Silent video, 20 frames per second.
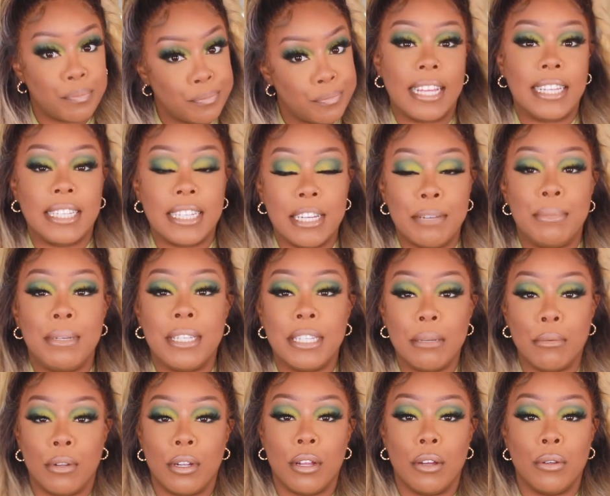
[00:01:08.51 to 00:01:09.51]
They sent me
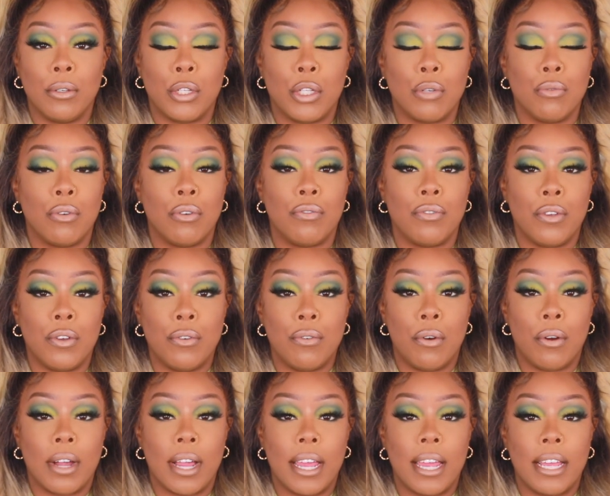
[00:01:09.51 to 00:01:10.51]
some clothes to review,
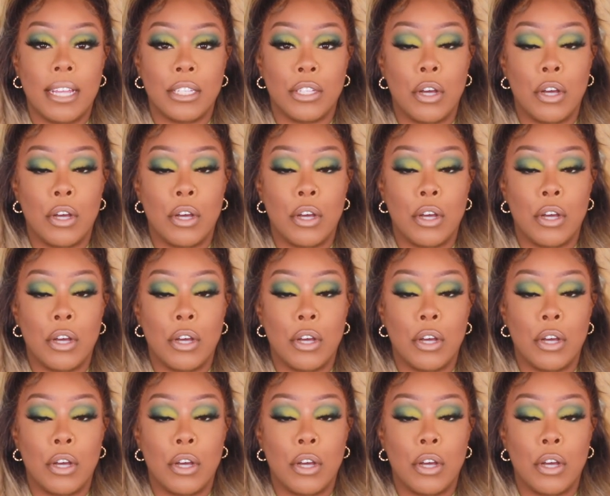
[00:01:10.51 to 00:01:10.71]
okay?